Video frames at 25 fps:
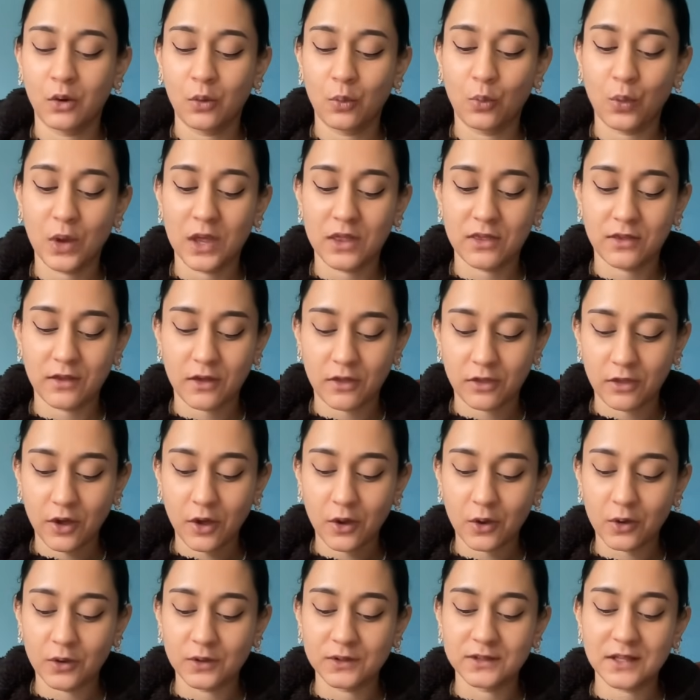with
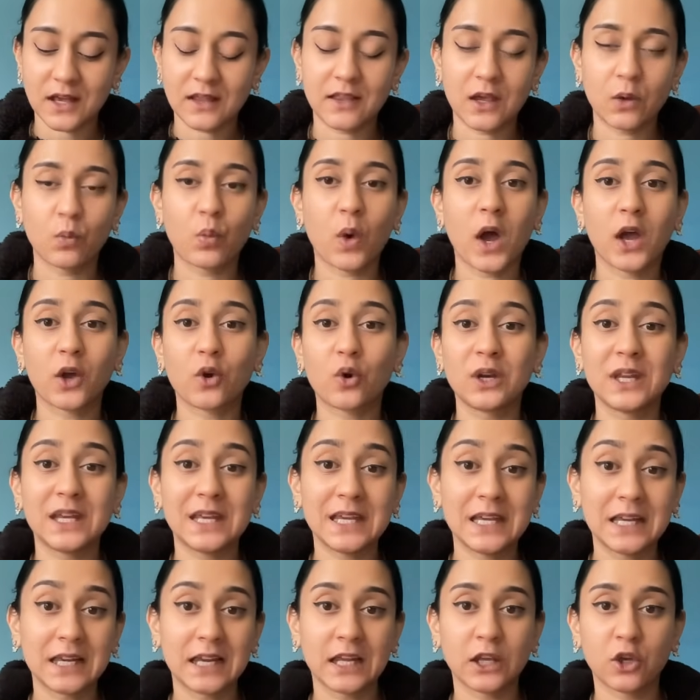those and they work on
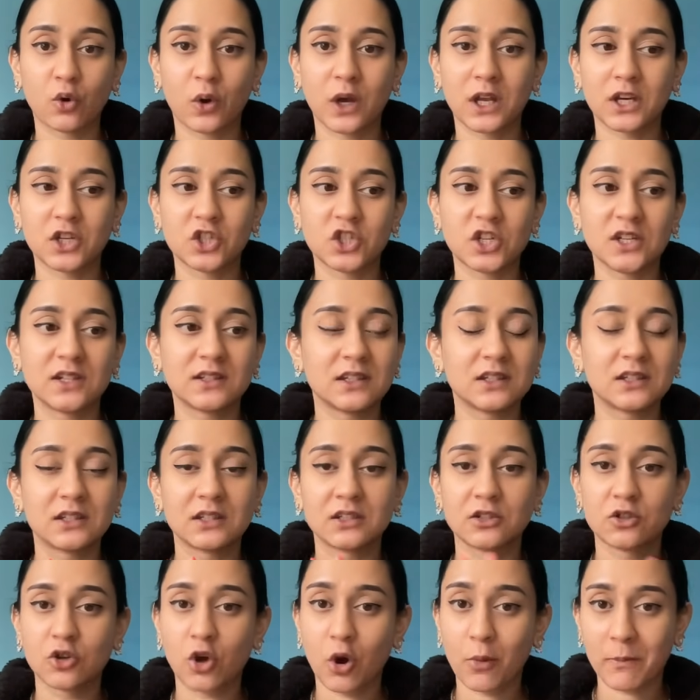healing your energies this
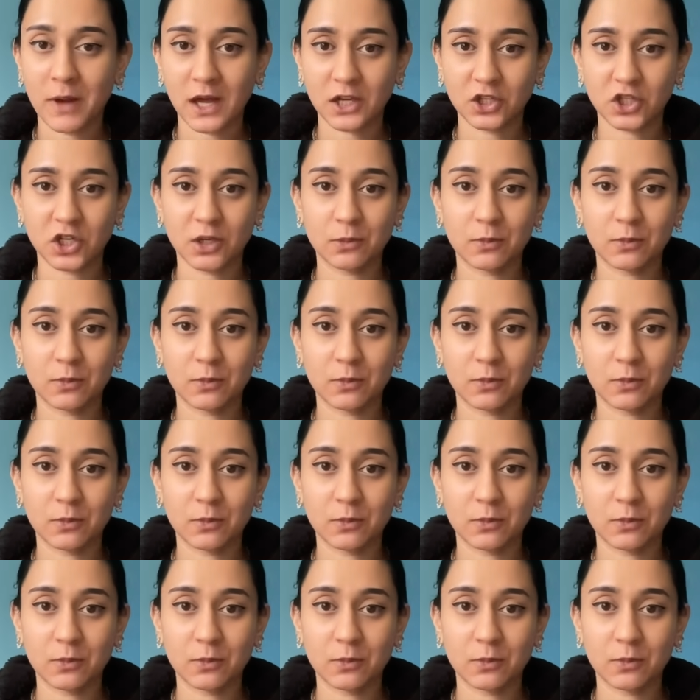is not magic